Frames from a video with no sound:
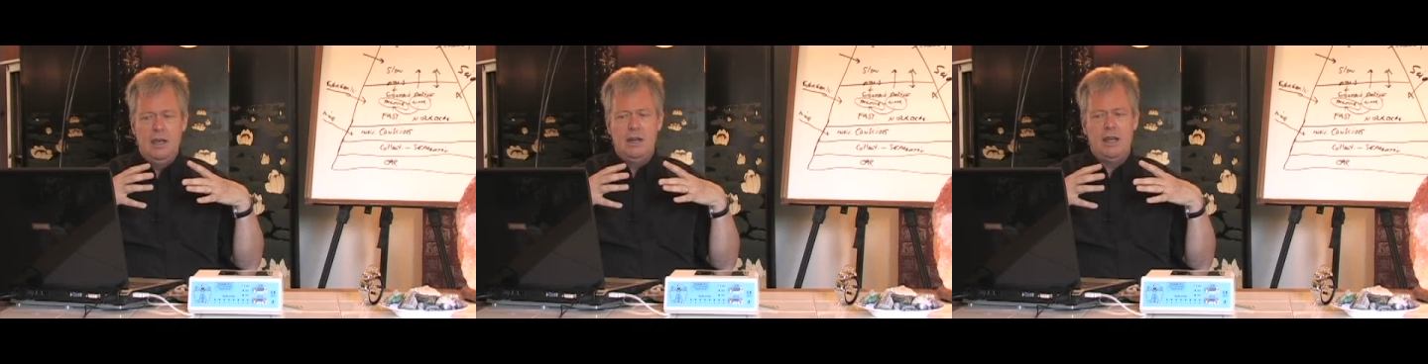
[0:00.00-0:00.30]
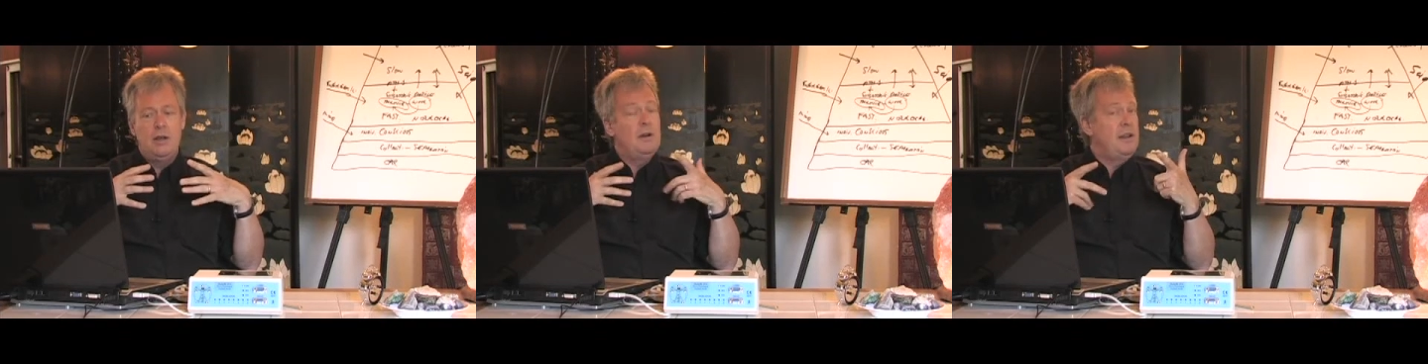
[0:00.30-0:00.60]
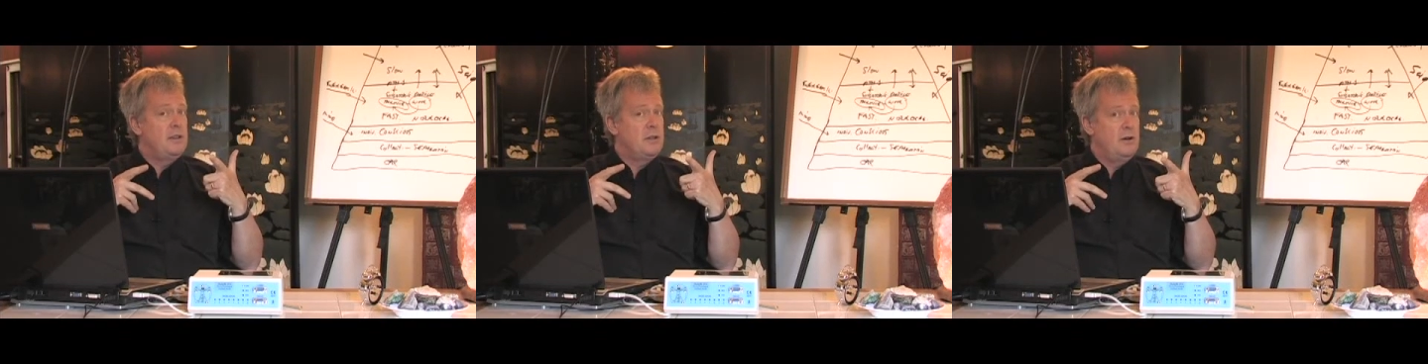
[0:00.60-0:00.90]
Now, don't
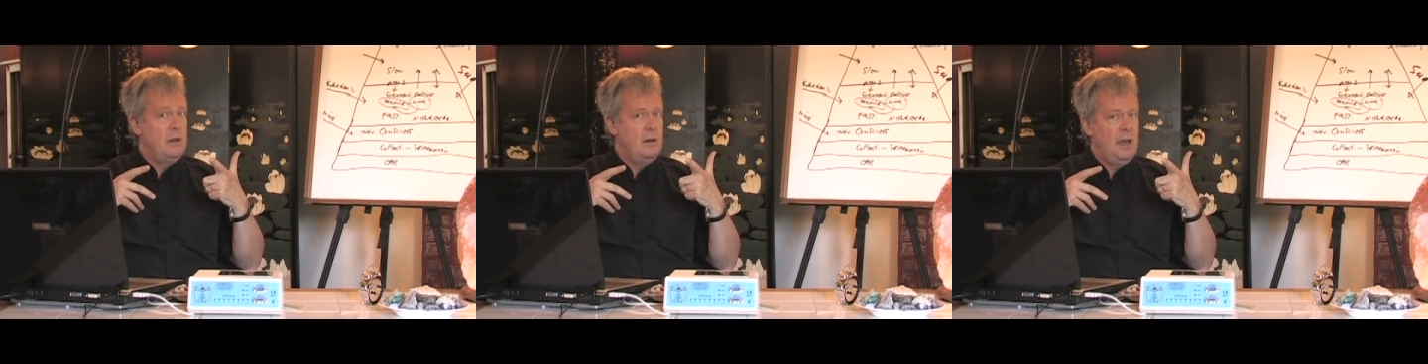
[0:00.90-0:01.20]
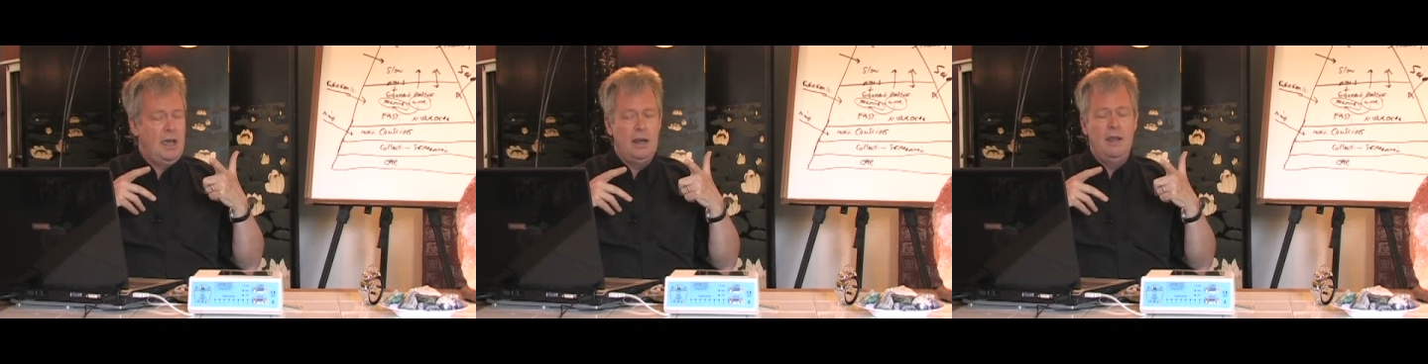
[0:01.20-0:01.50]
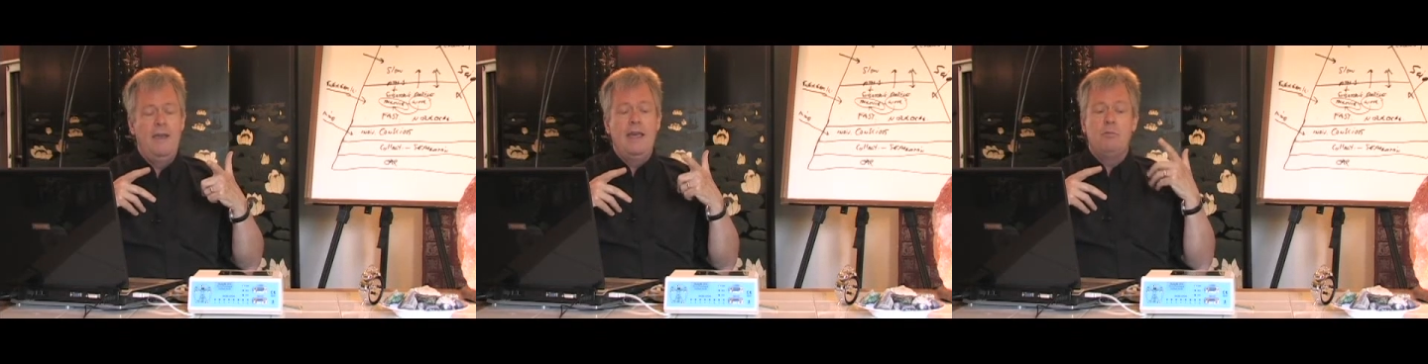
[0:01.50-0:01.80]
let this go to your head,
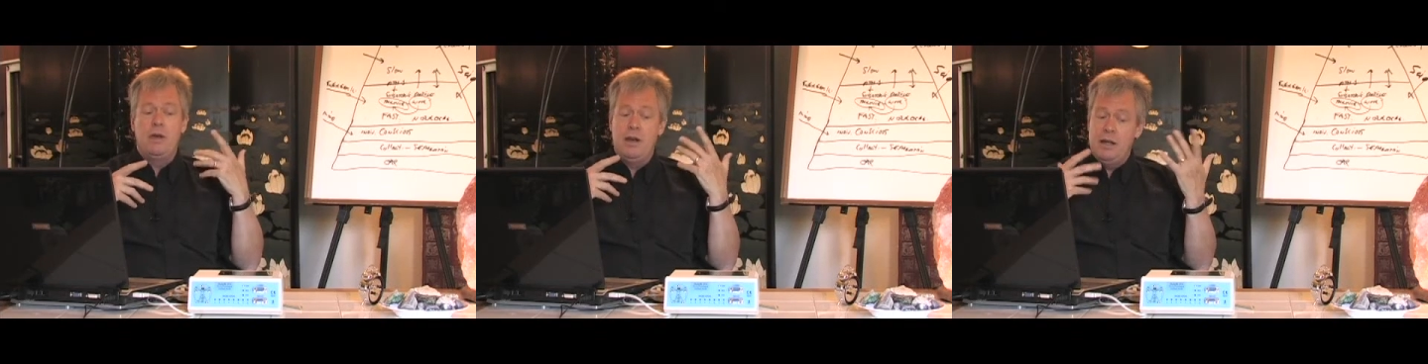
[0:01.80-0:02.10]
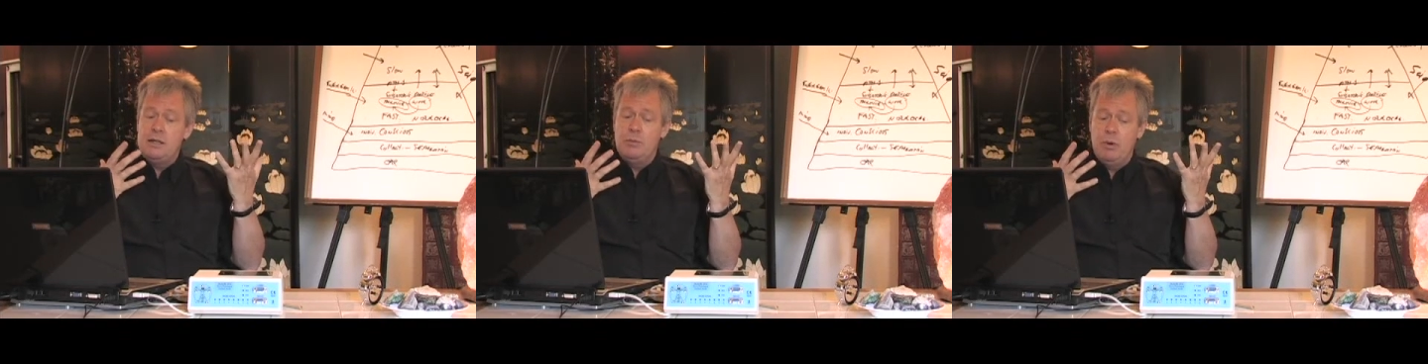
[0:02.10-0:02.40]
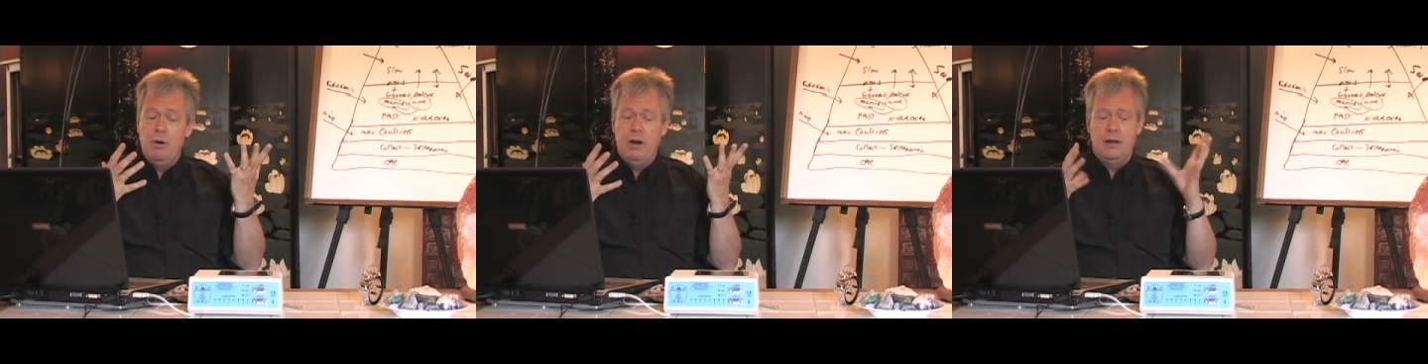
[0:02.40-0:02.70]
but it is
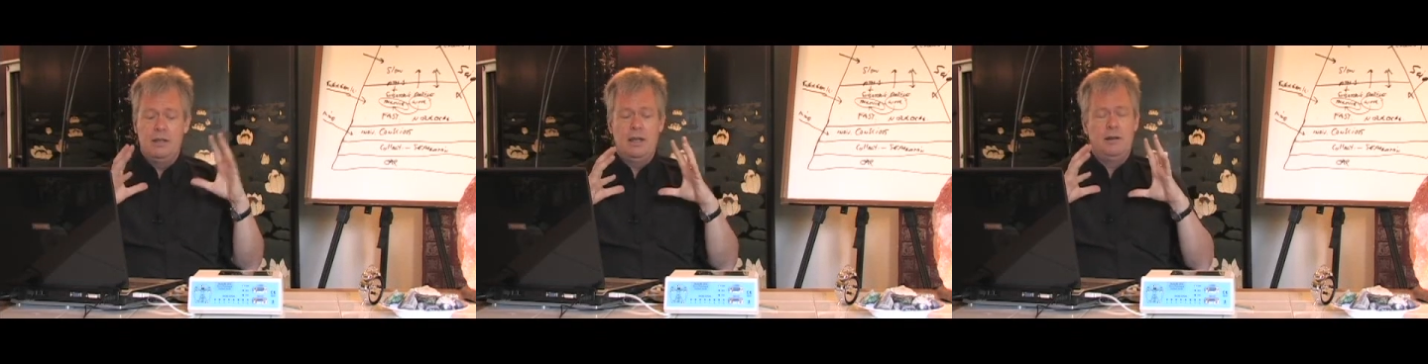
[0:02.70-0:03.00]
important